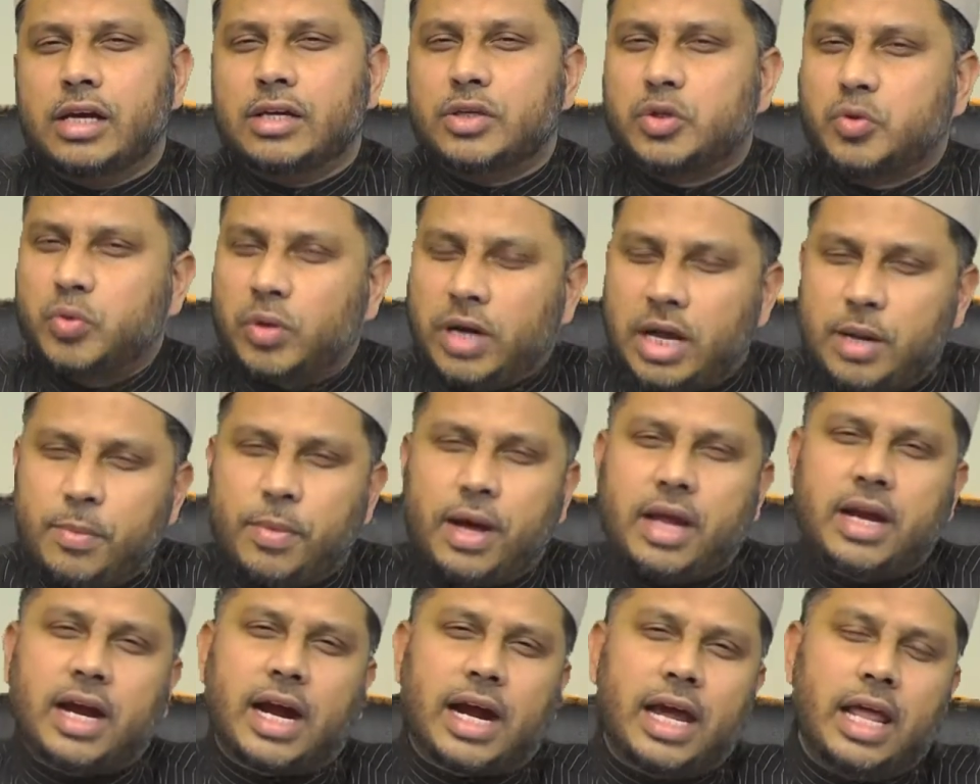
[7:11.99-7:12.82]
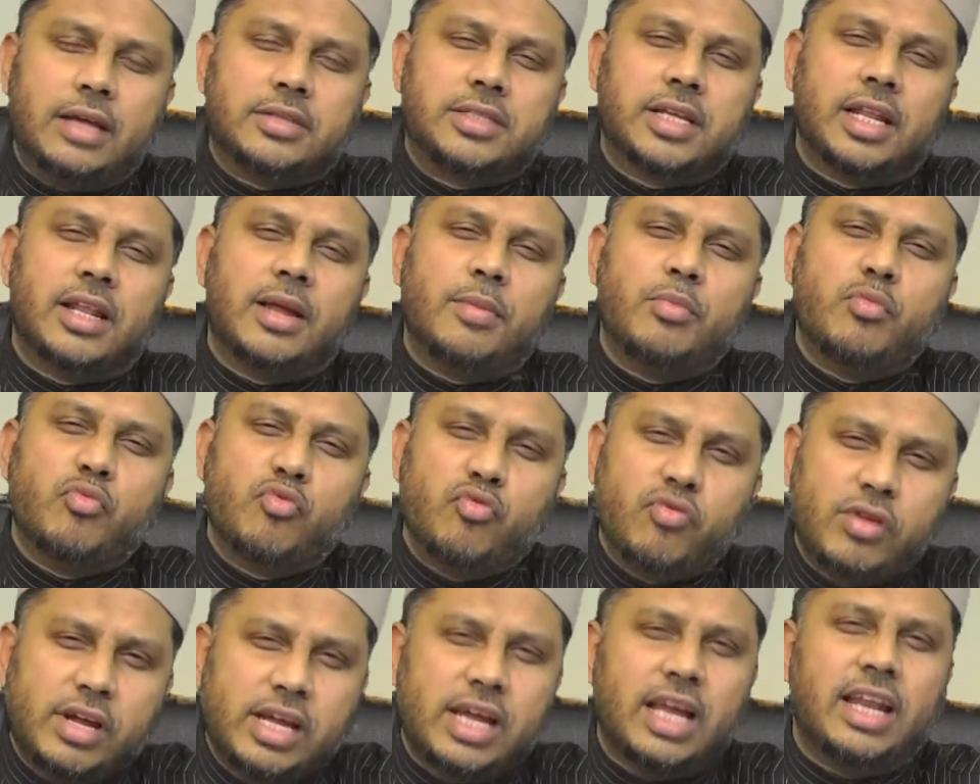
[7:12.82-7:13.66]
Sulaiman
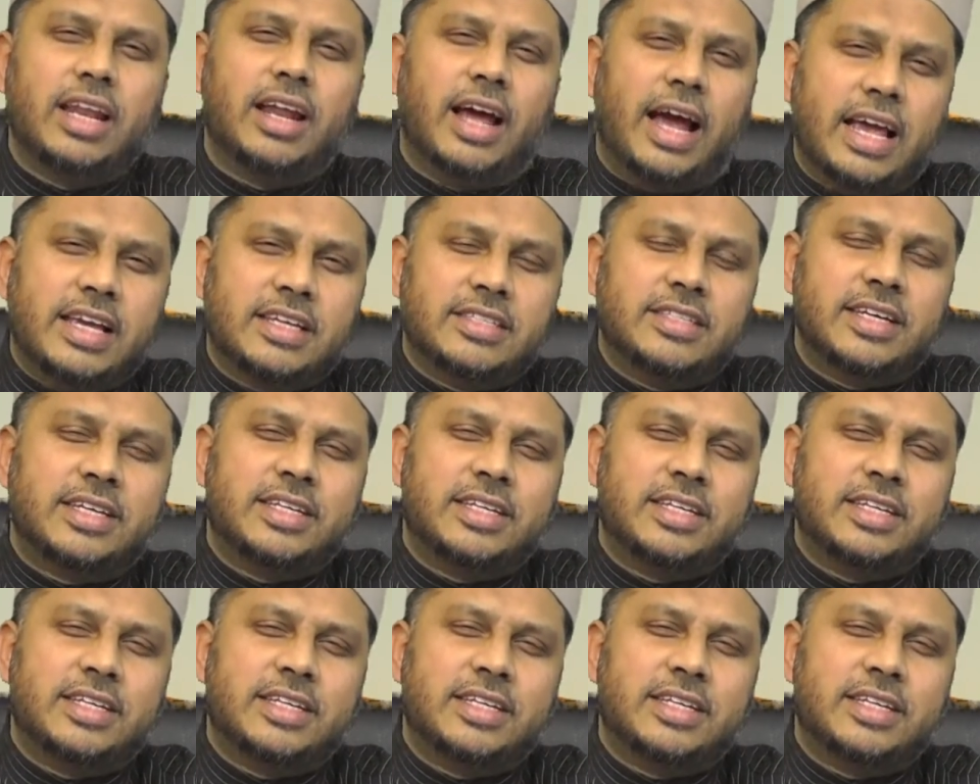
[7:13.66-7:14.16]
salam realized